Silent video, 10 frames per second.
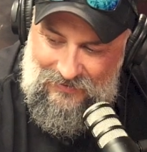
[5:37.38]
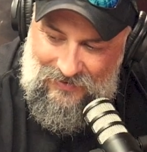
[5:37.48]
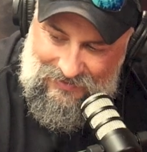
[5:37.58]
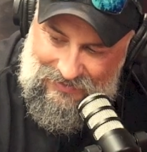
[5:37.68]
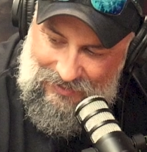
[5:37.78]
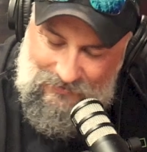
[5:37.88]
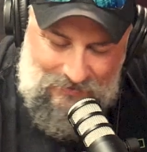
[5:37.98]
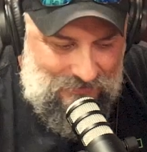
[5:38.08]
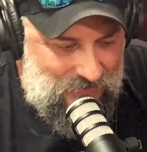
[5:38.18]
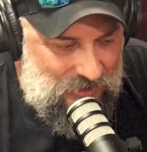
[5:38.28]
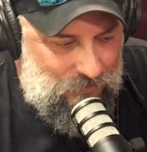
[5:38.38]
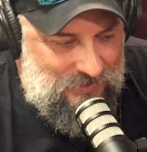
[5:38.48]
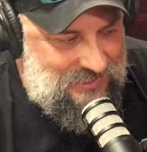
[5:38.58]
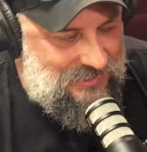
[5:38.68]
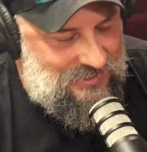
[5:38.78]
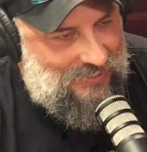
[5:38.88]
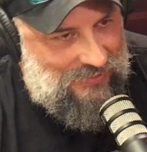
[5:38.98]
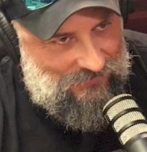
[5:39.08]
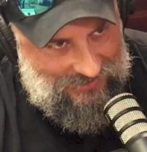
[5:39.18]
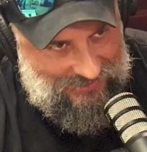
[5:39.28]
Well, now we got the business out
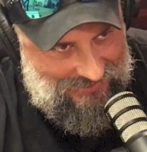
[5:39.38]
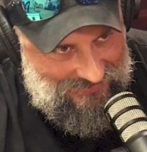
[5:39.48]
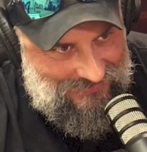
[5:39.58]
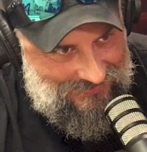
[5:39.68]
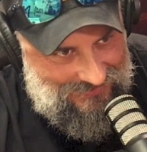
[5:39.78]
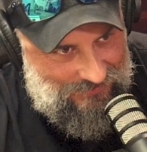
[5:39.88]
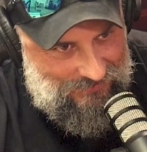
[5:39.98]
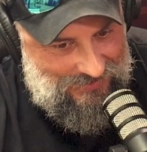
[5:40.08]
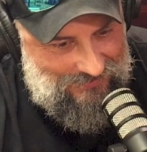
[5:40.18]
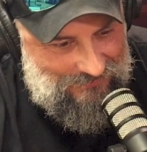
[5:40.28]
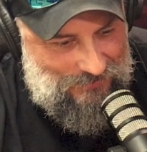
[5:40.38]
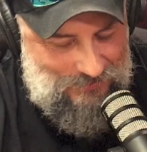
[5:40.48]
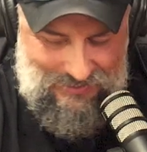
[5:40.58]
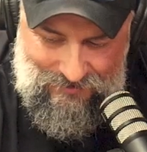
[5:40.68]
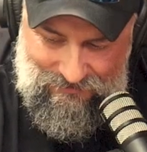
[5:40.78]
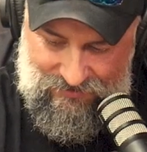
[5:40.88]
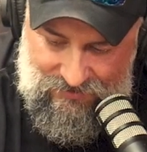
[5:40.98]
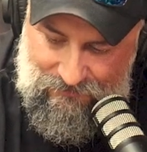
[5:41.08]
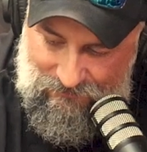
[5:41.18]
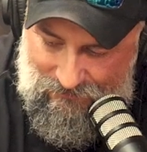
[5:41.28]
of the way. Now we can have
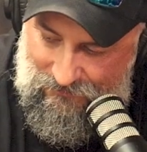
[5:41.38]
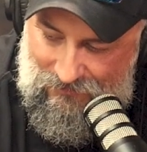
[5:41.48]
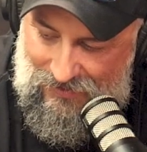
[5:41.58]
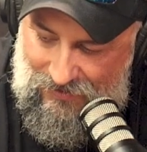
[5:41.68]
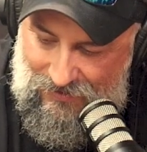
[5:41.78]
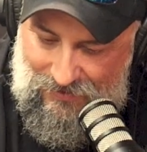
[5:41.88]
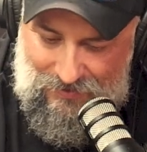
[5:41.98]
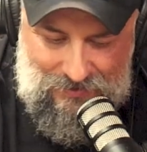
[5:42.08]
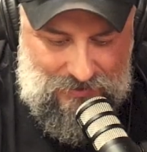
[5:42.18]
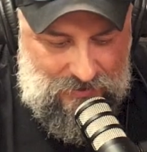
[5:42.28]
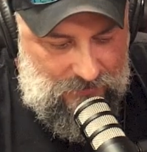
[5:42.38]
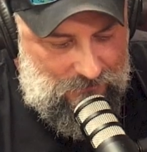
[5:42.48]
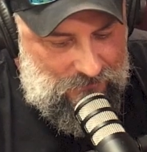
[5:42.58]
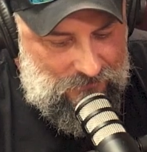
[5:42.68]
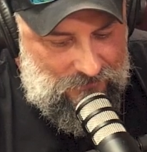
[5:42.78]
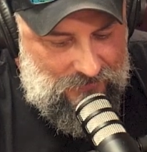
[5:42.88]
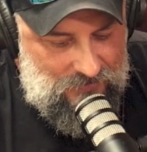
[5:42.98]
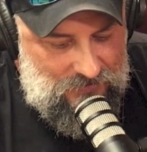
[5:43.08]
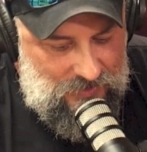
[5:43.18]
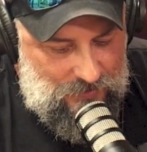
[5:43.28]
fun.
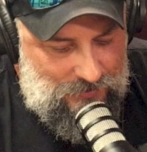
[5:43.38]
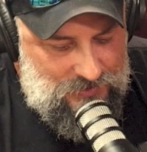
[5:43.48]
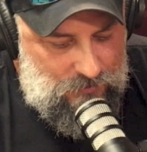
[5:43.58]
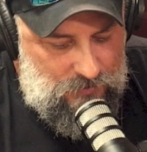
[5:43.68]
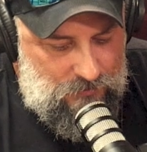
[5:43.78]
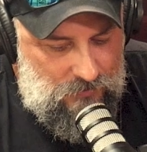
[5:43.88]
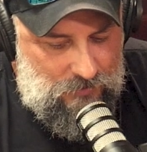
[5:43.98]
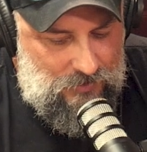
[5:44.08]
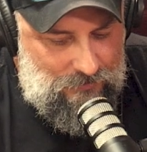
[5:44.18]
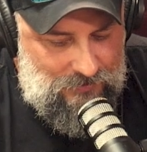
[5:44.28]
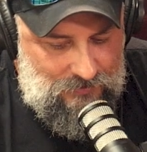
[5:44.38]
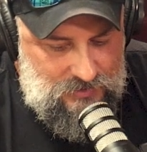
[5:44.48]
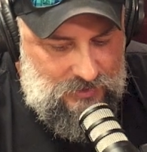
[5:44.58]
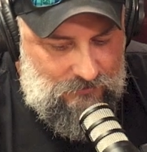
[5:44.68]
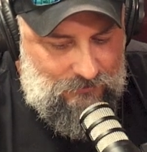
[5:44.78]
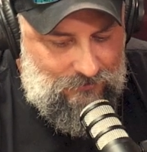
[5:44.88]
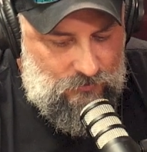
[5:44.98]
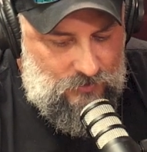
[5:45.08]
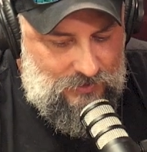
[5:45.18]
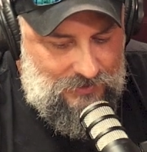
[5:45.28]
We talked about some of the upcoming stuff we have
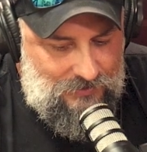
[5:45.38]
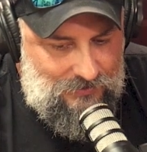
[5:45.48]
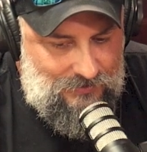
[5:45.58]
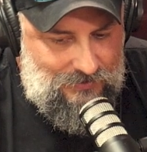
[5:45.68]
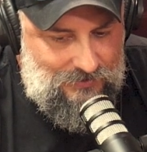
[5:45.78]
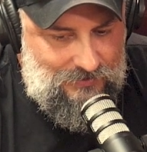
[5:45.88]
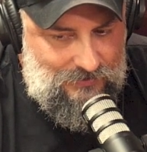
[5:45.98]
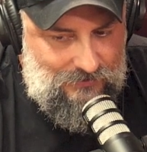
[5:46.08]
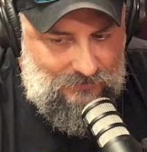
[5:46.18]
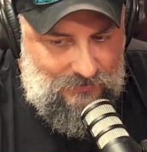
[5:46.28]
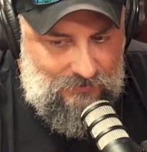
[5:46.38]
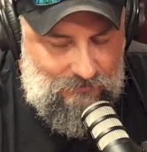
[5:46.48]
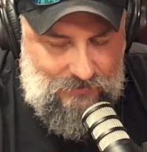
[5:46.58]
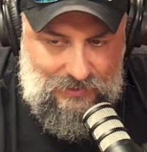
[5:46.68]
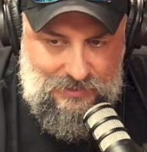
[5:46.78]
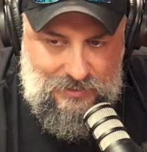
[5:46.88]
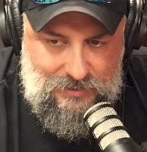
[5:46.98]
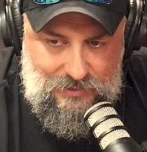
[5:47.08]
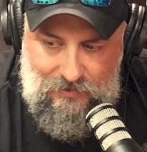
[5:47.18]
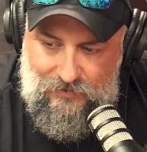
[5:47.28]
going on and in
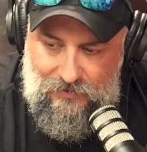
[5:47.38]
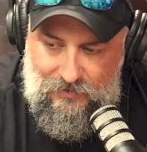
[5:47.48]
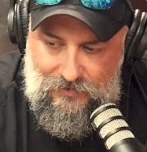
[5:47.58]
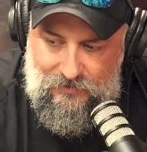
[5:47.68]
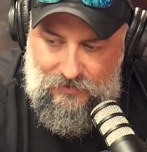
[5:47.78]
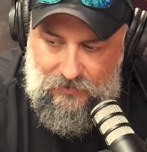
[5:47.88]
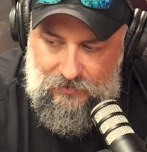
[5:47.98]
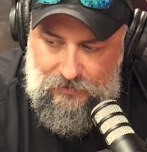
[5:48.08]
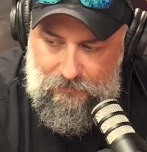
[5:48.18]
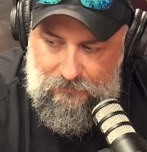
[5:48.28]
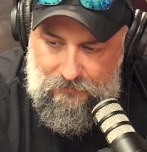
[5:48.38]
events. But